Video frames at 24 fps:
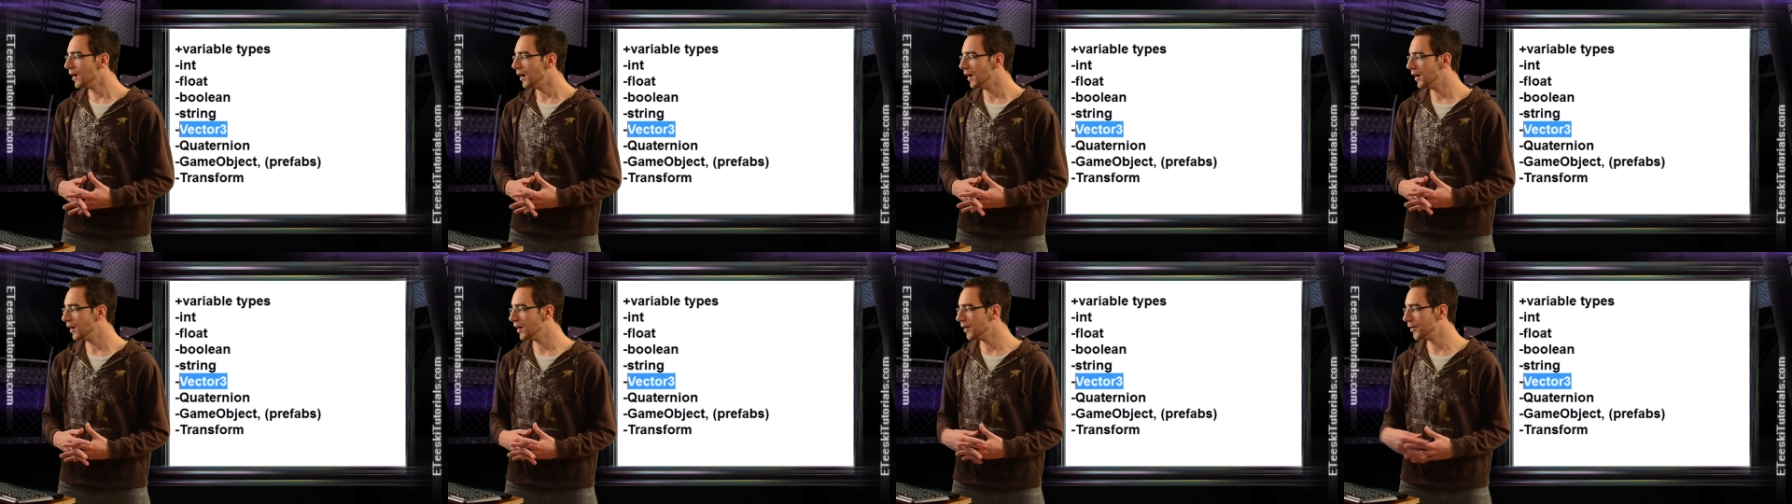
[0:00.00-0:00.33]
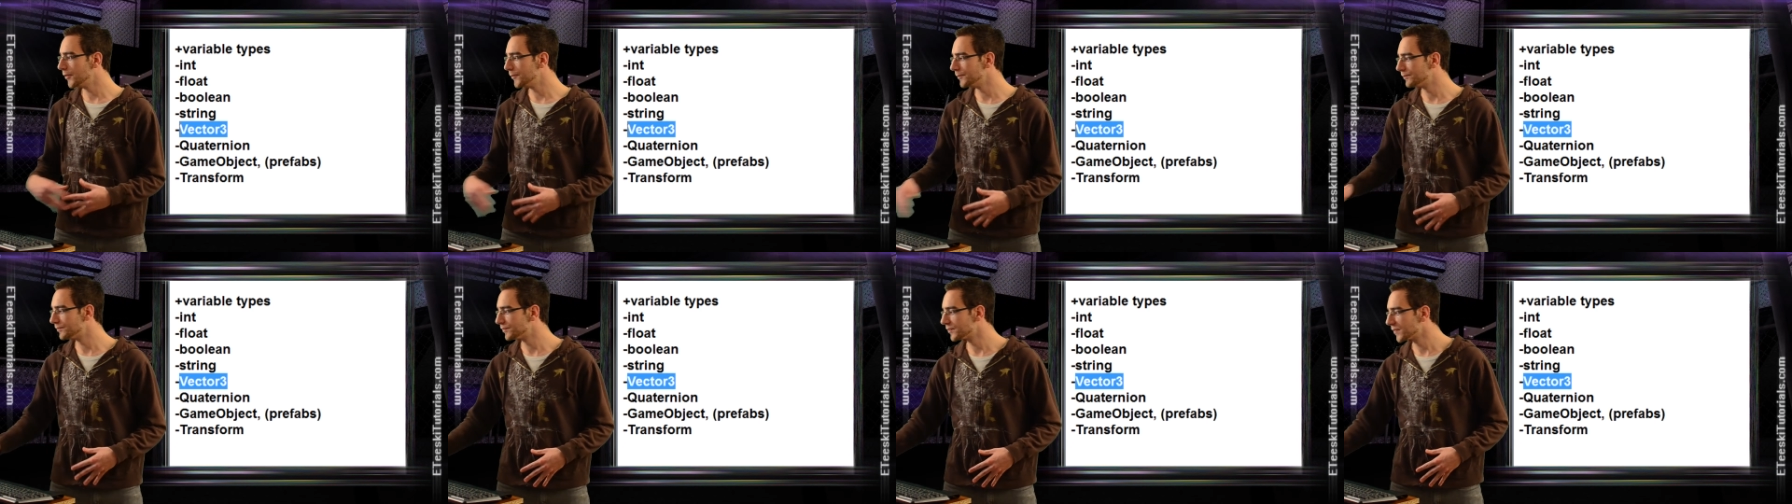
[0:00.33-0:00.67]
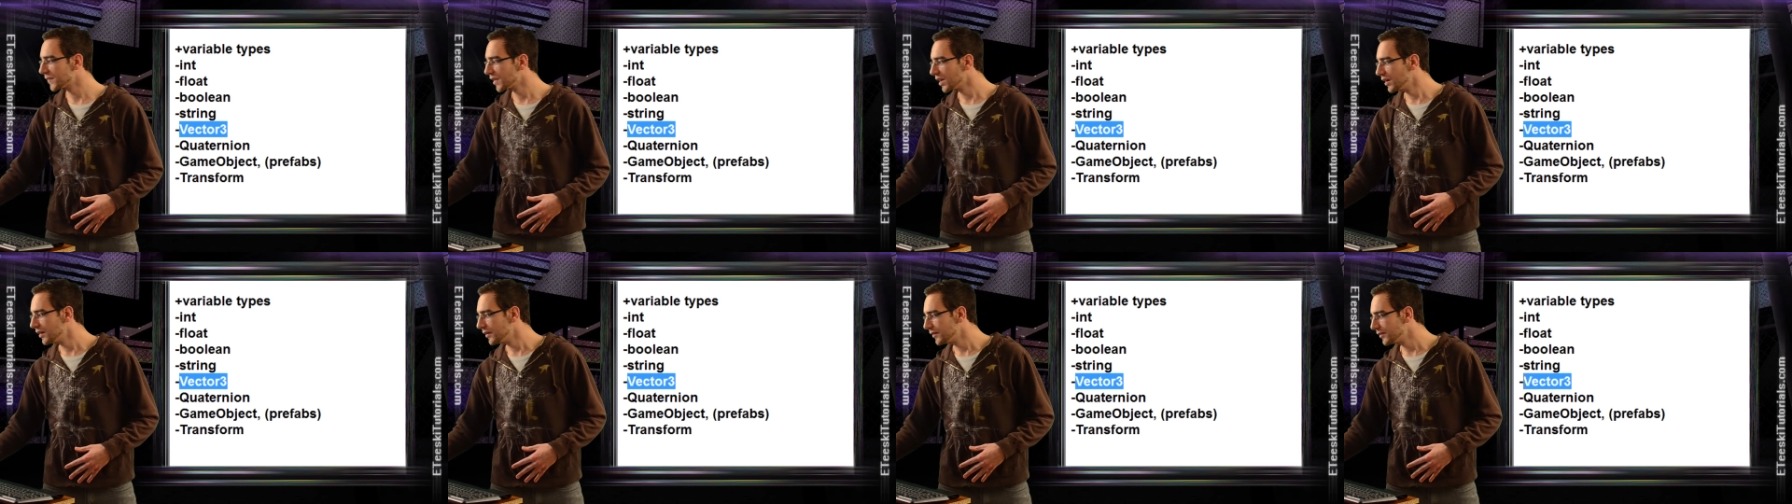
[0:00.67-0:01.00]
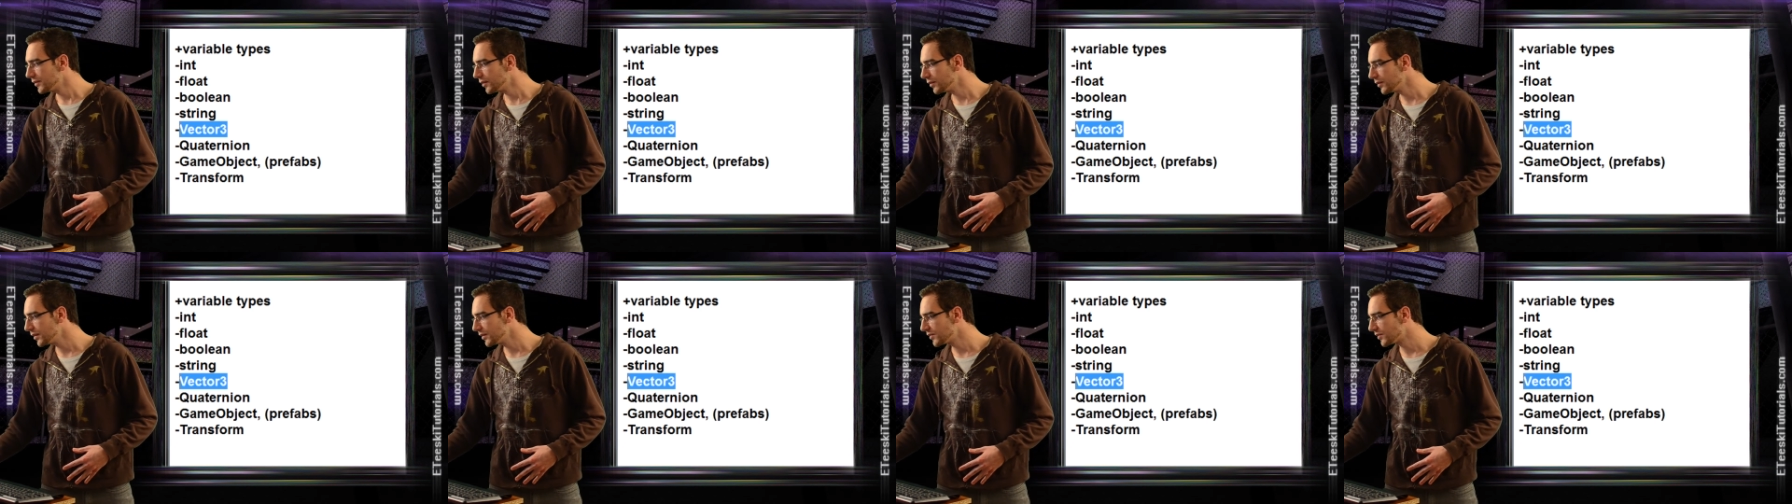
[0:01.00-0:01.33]
Um,
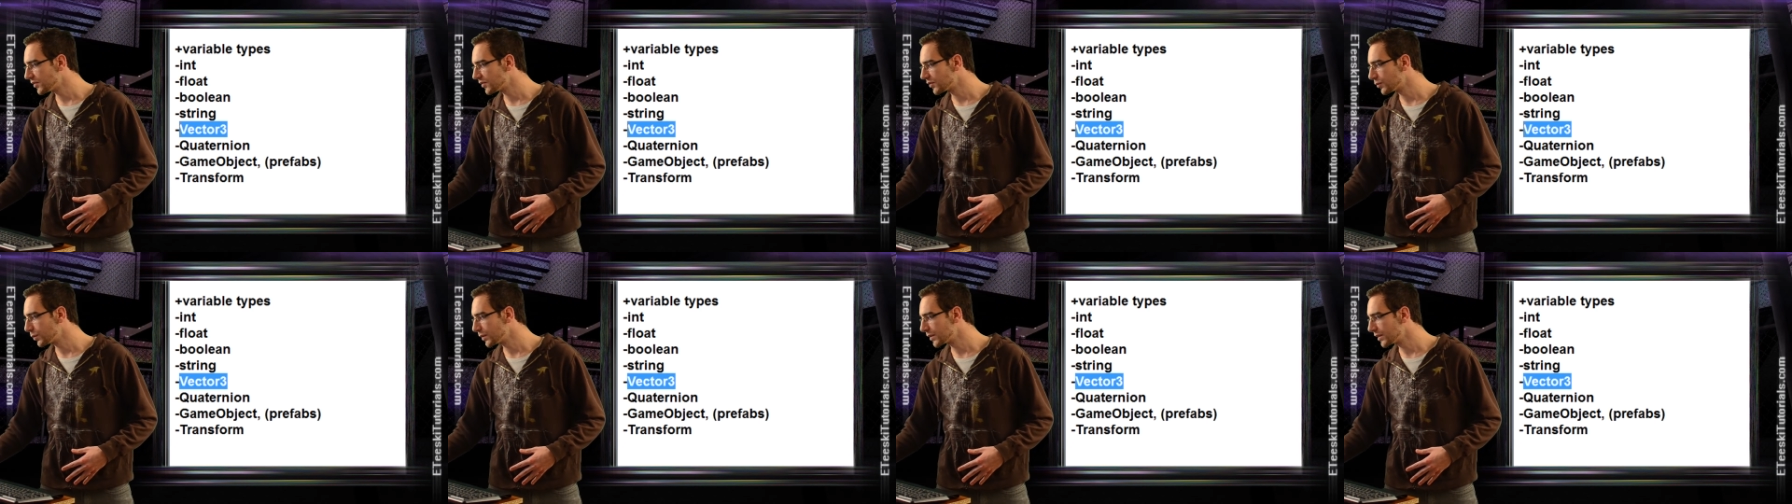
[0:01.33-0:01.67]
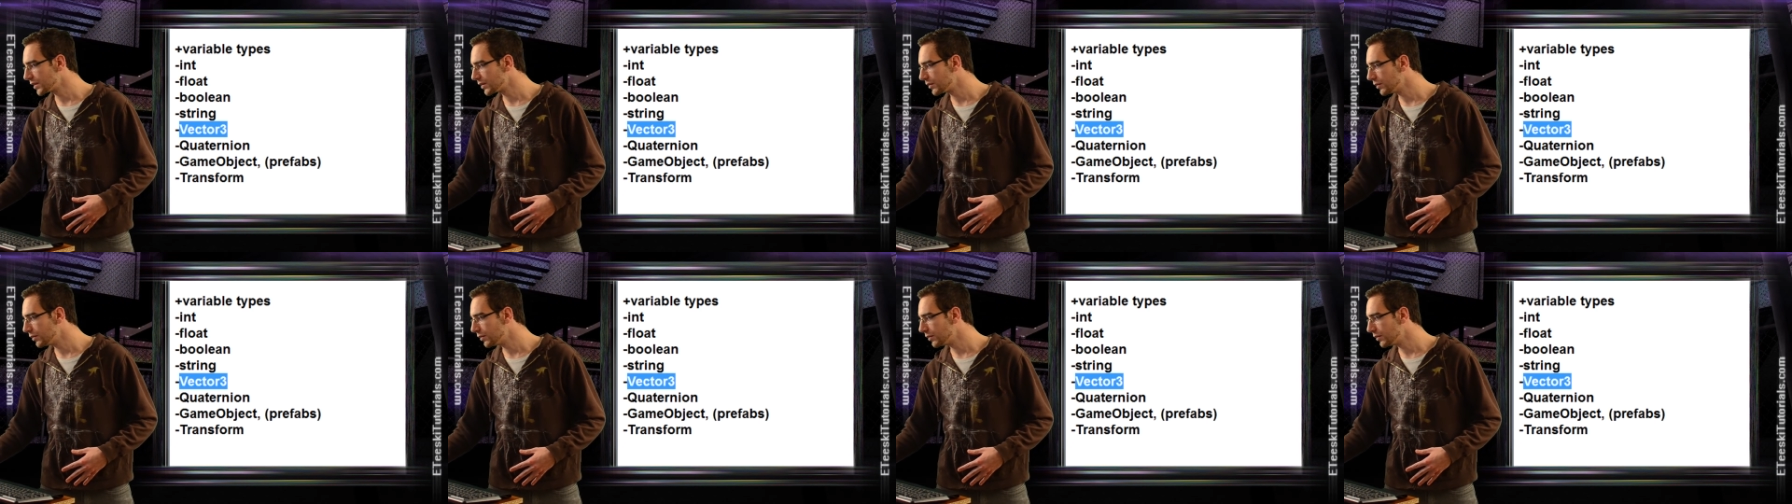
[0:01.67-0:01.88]
so let's just quickly